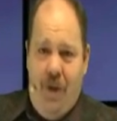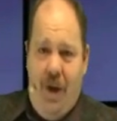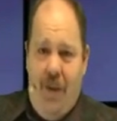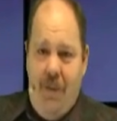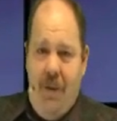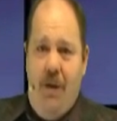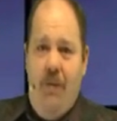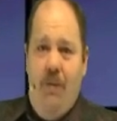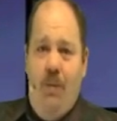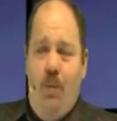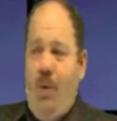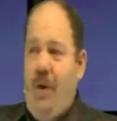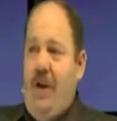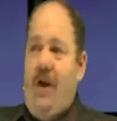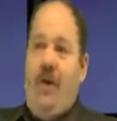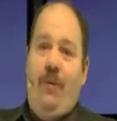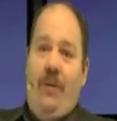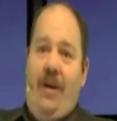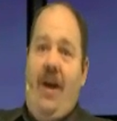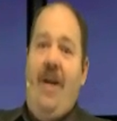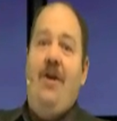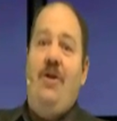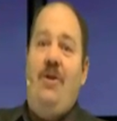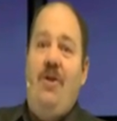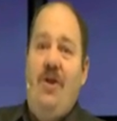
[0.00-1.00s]
I mean, we
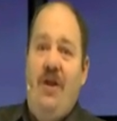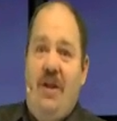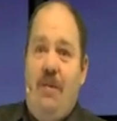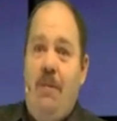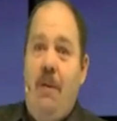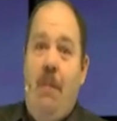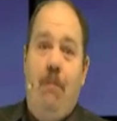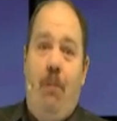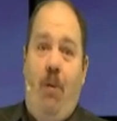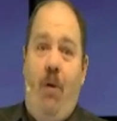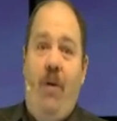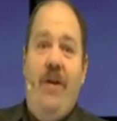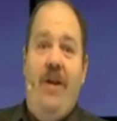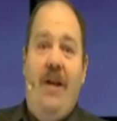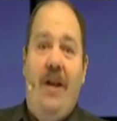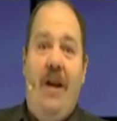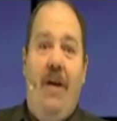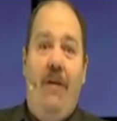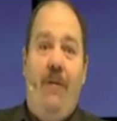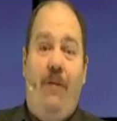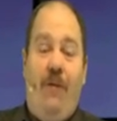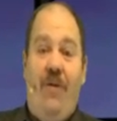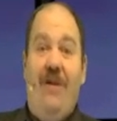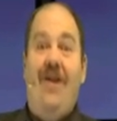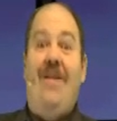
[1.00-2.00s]
creationists have been pointing
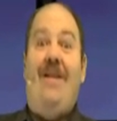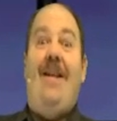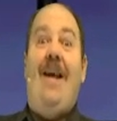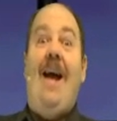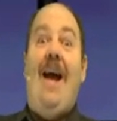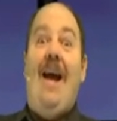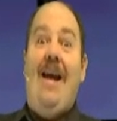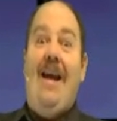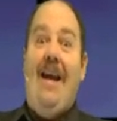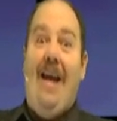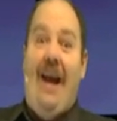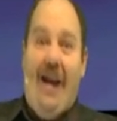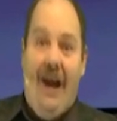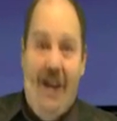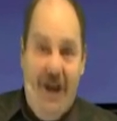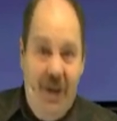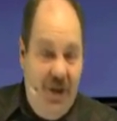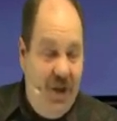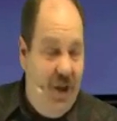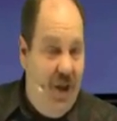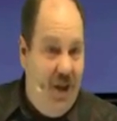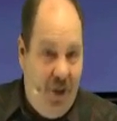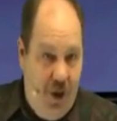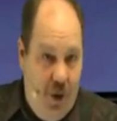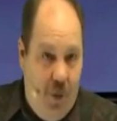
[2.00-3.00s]
out for
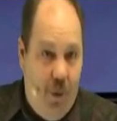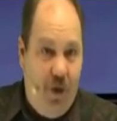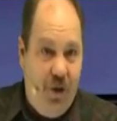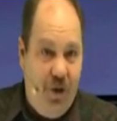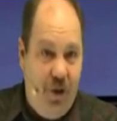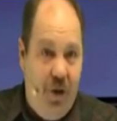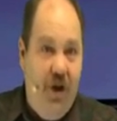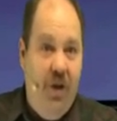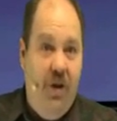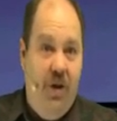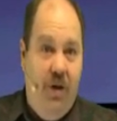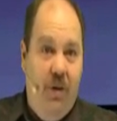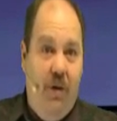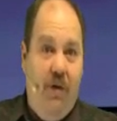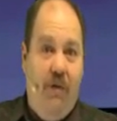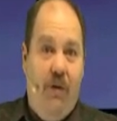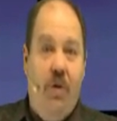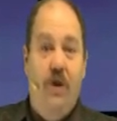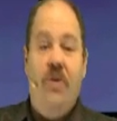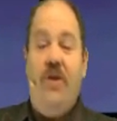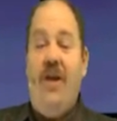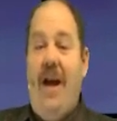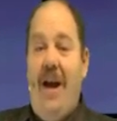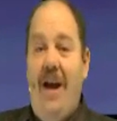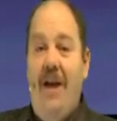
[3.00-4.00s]
decades that the origin of the
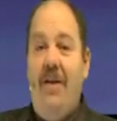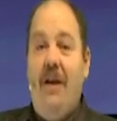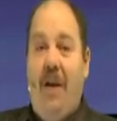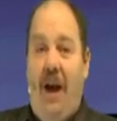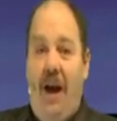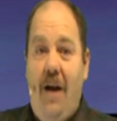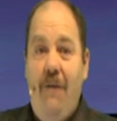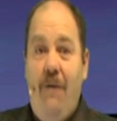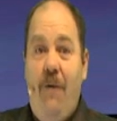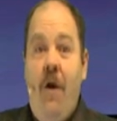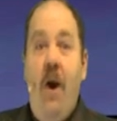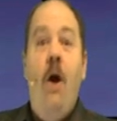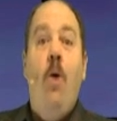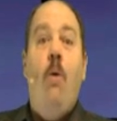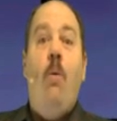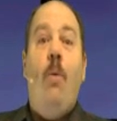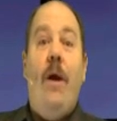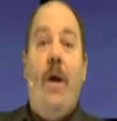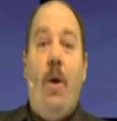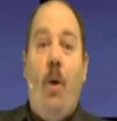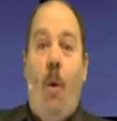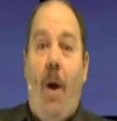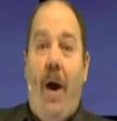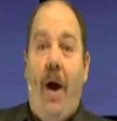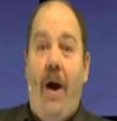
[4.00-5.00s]
universe and life
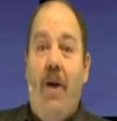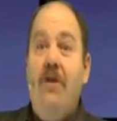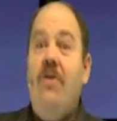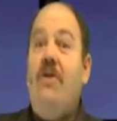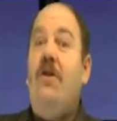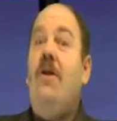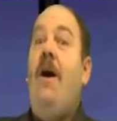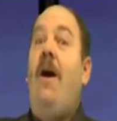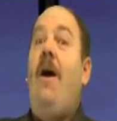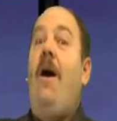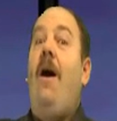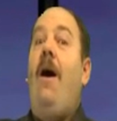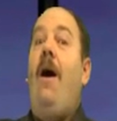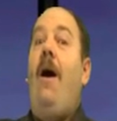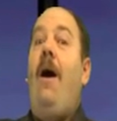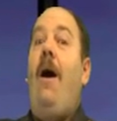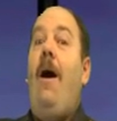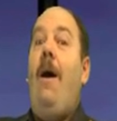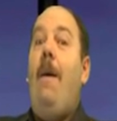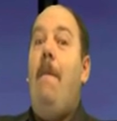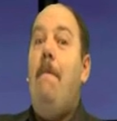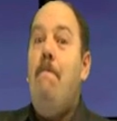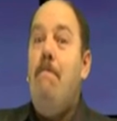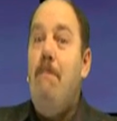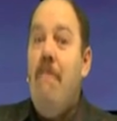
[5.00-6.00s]
requires
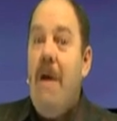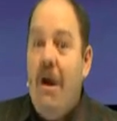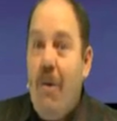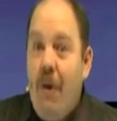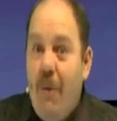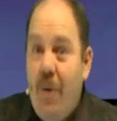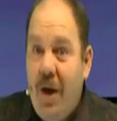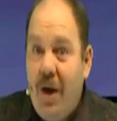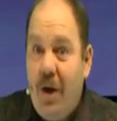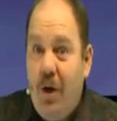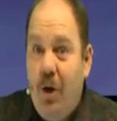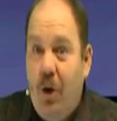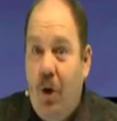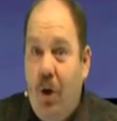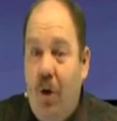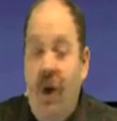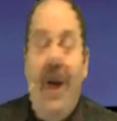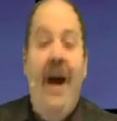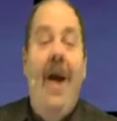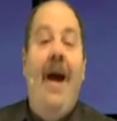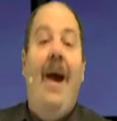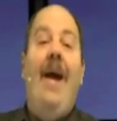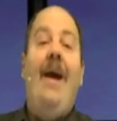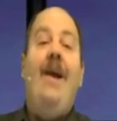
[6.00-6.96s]
a miracle,